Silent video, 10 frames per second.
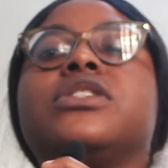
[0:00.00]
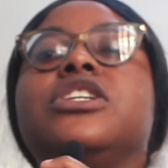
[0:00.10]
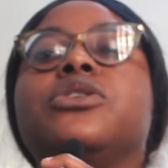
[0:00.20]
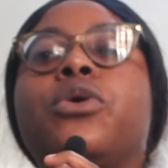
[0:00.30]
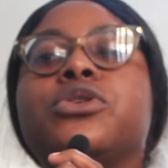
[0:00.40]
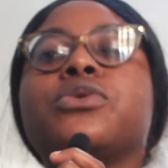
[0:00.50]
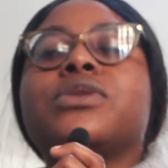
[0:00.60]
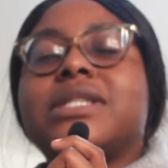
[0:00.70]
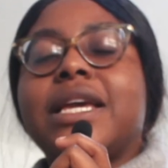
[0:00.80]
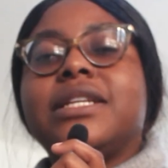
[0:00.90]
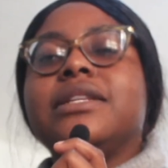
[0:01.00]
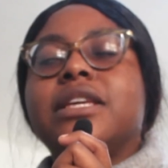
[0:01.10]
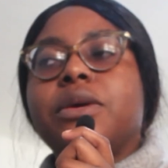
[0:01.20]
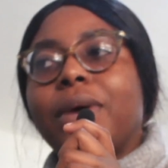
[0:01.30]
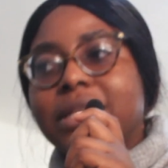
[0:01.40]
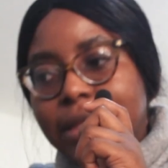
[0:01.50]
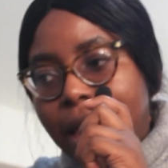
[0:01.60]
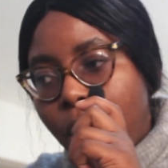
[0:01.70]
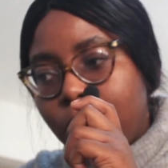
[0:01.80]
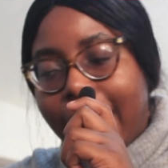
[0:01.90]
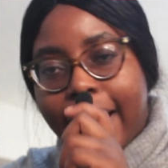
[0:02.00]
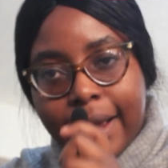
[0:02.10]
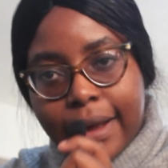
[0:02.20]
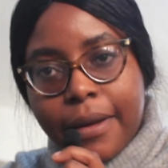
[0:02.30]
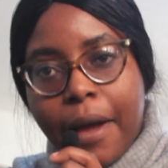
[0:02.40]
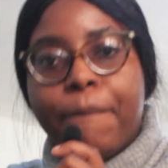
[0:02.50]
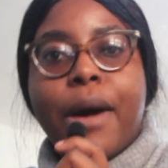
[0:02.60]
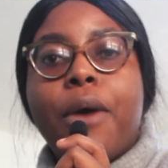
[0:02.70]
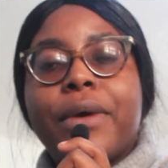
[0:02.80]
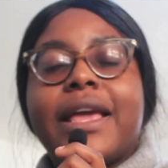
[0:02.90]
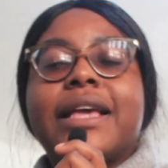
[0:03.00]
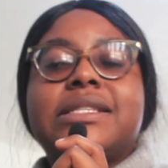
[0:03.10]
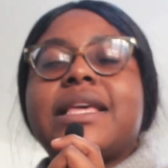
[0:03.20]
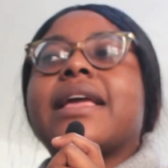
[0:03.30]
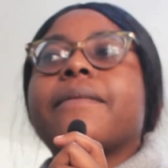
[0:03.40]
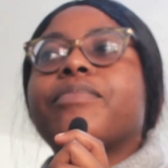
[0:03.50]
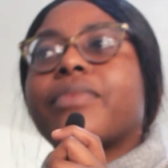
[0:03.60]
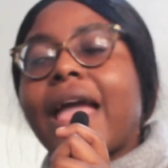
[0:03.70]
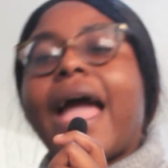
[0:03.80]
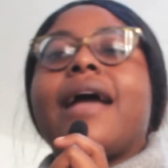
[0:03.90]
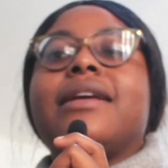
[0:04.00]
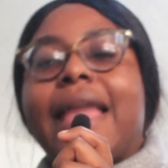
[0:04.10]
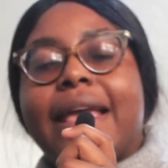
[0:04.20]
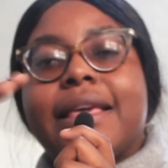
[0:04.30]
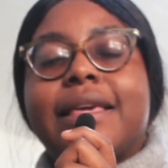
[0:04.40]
He also said he was now like bowing and saying, like